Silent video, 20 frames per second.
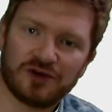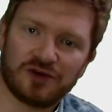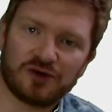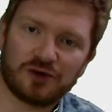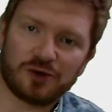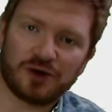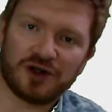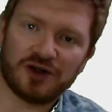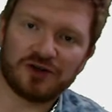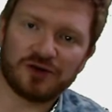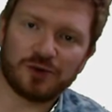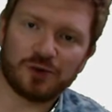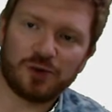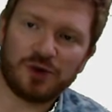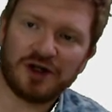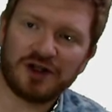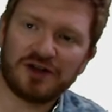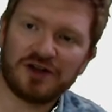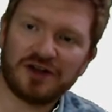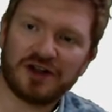this equation
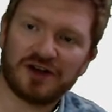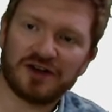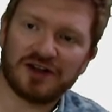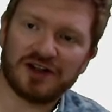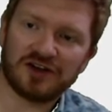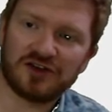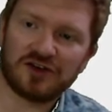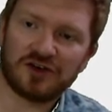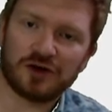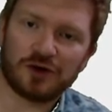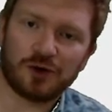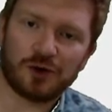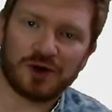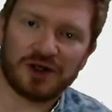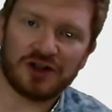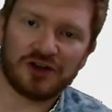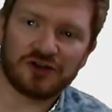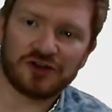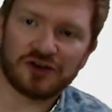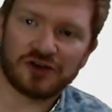1 and this
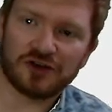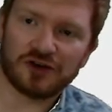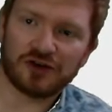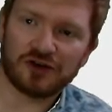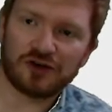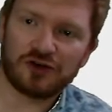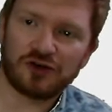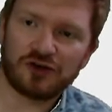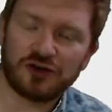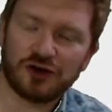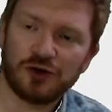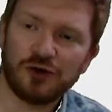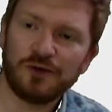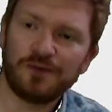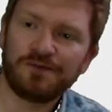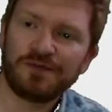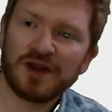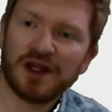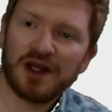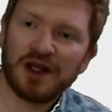equation
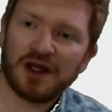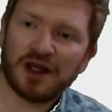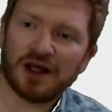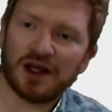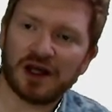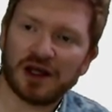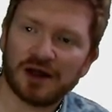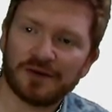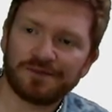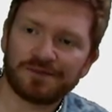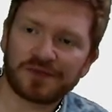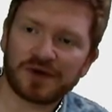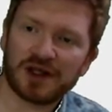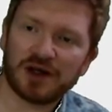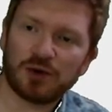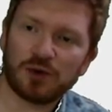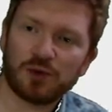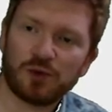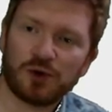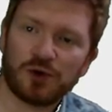2,
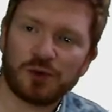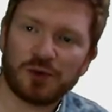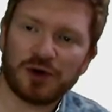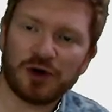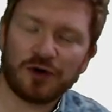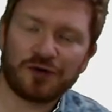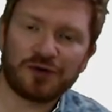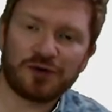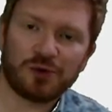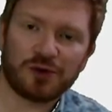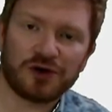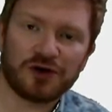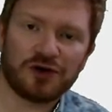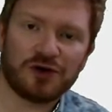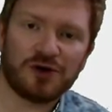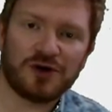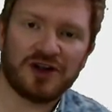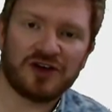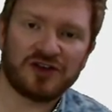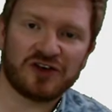what we often want to
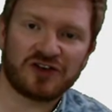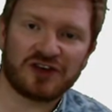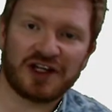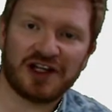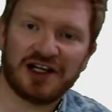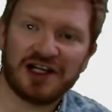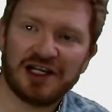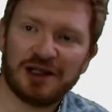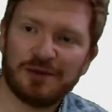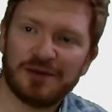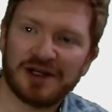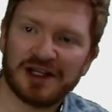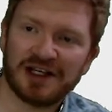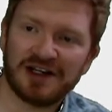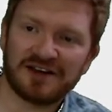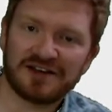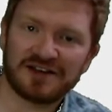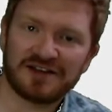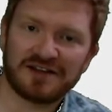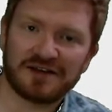do is just
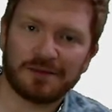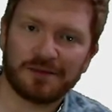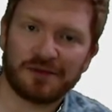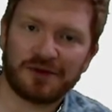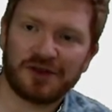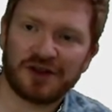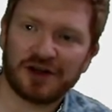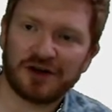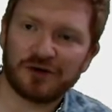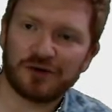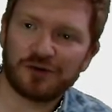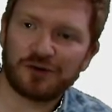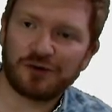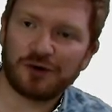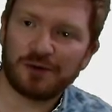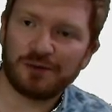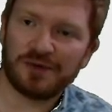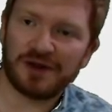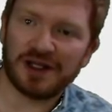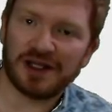eliminate something
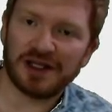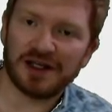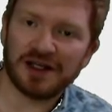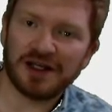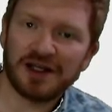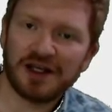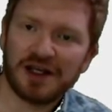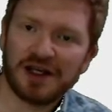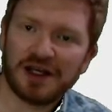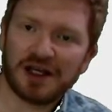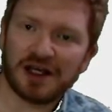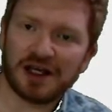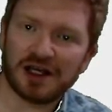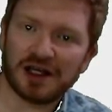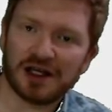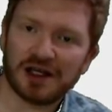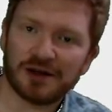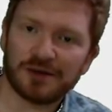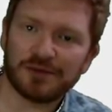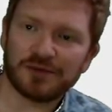from here.
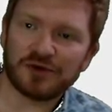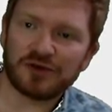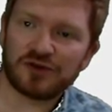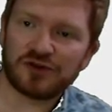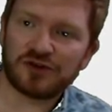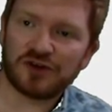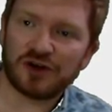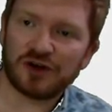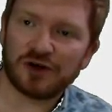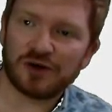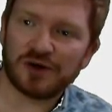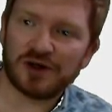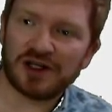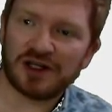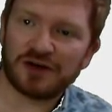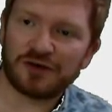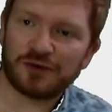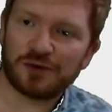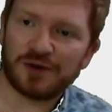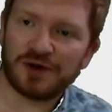So
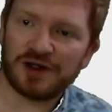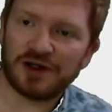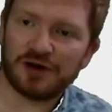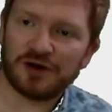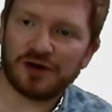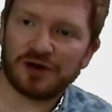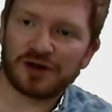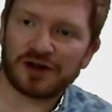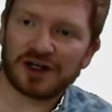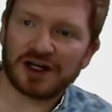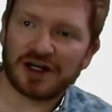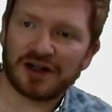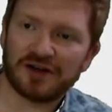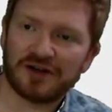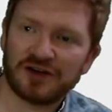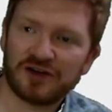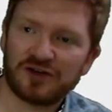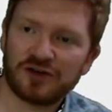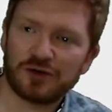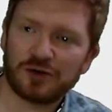if we look at
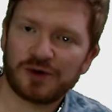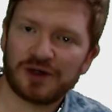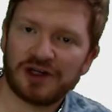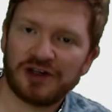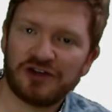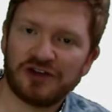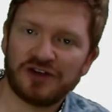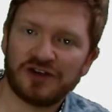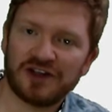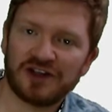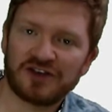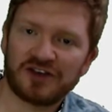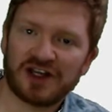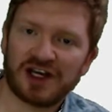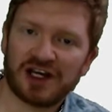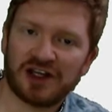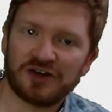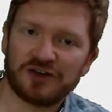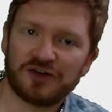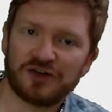this equation, this
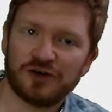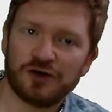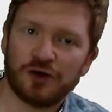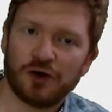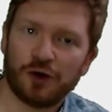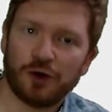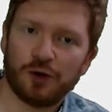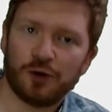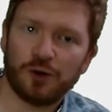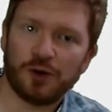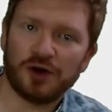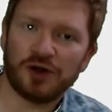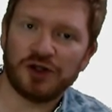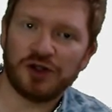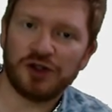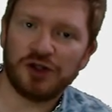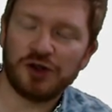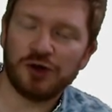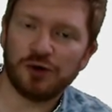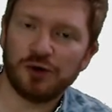has no
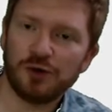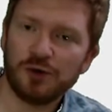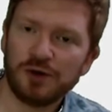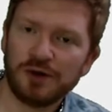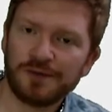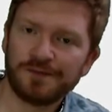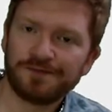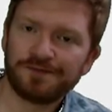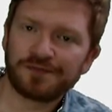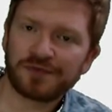u